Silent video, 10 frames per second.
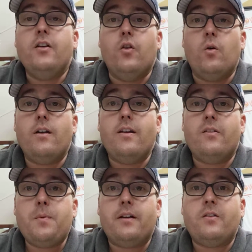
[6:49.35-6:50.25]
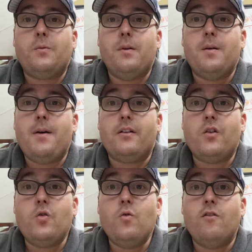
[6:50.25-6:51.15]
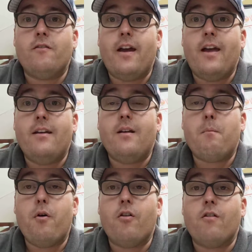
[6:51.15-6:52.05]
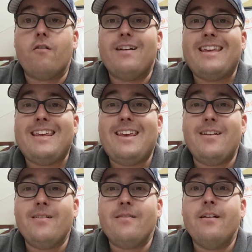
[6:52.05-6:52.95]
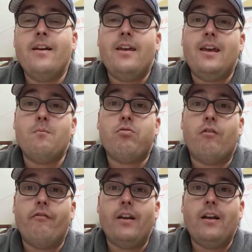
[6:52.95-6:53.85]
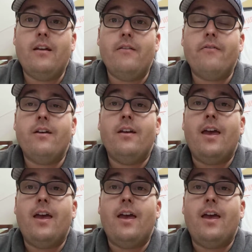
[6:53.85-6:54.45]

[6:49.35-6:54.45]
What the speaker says: you're going to expect to spend about $2,000 per year in preventative